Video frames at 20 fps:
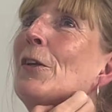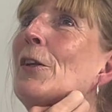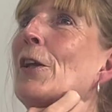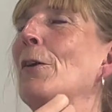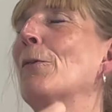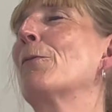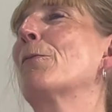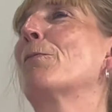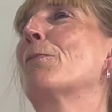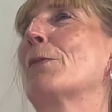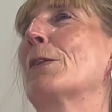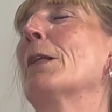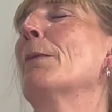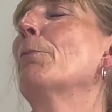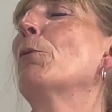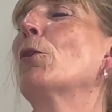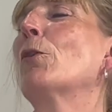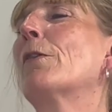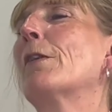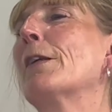some good
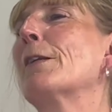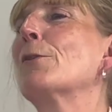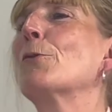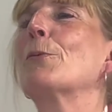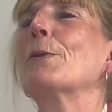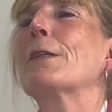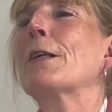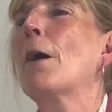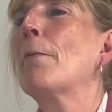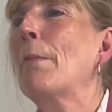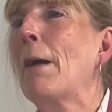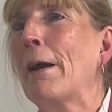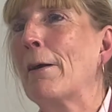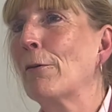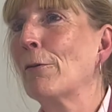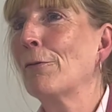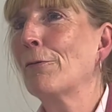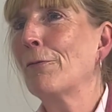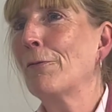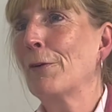things always come out
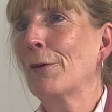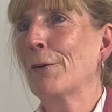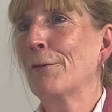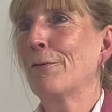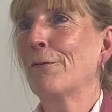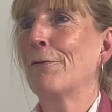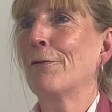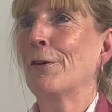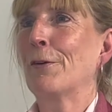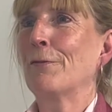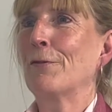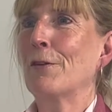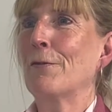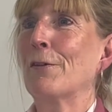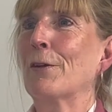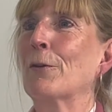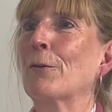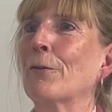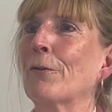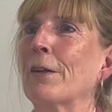of difficult
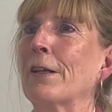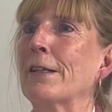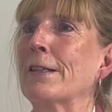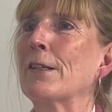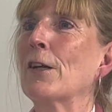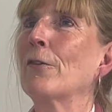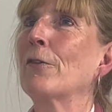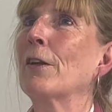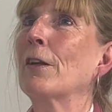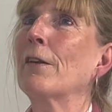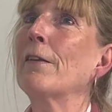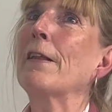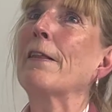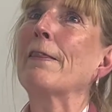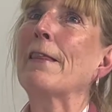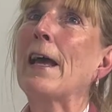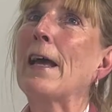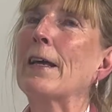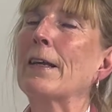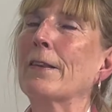things, don't they? And I think
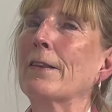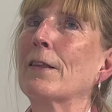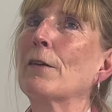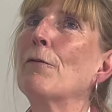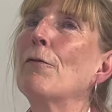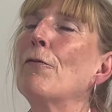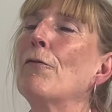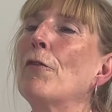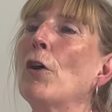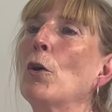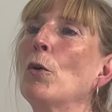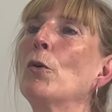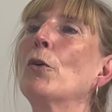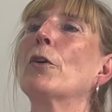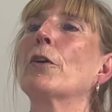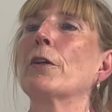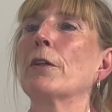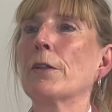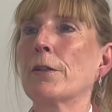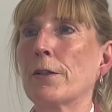that the
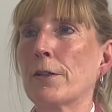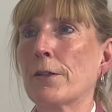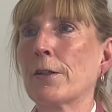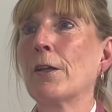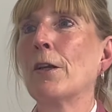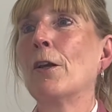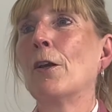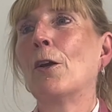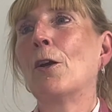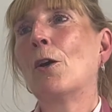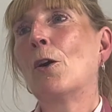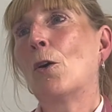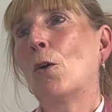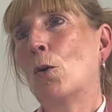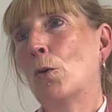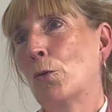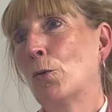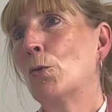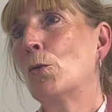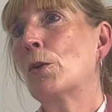focus on
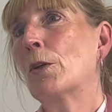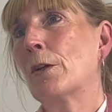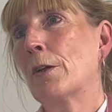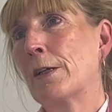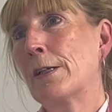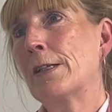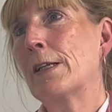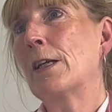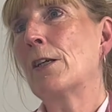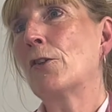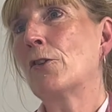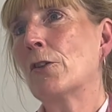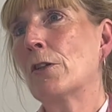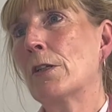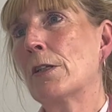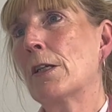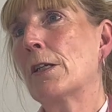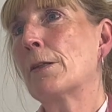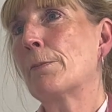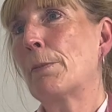organisations has
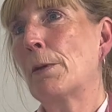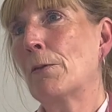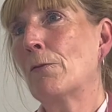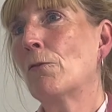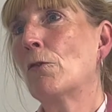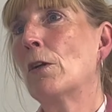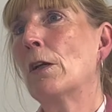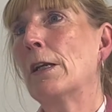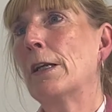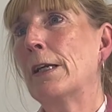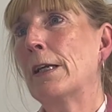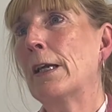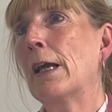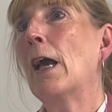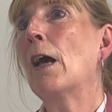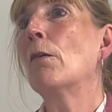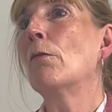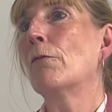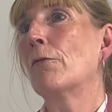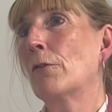been really
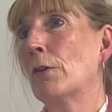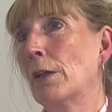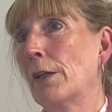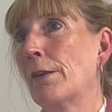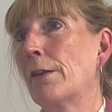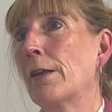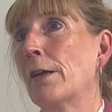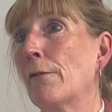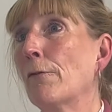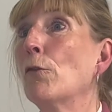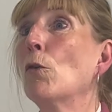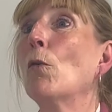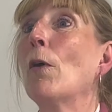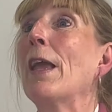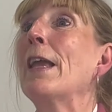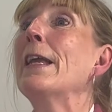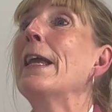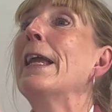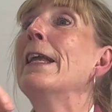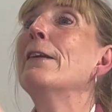helpful, I think,
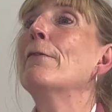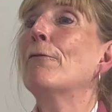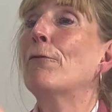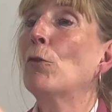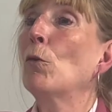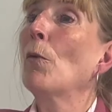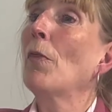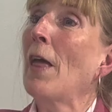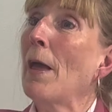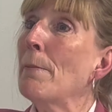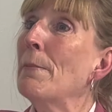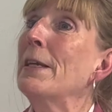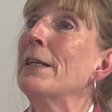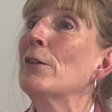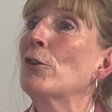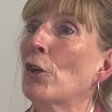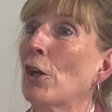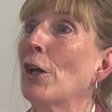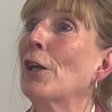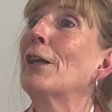for them
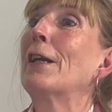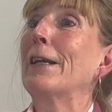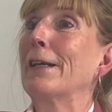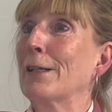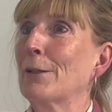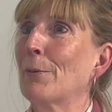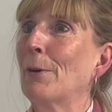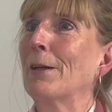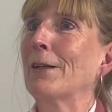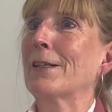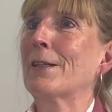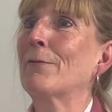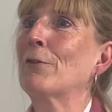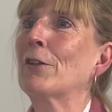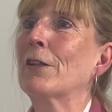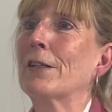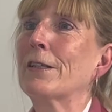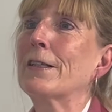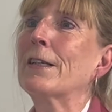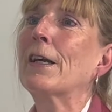internally as well as for the
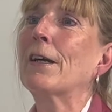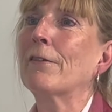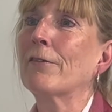staff, I think.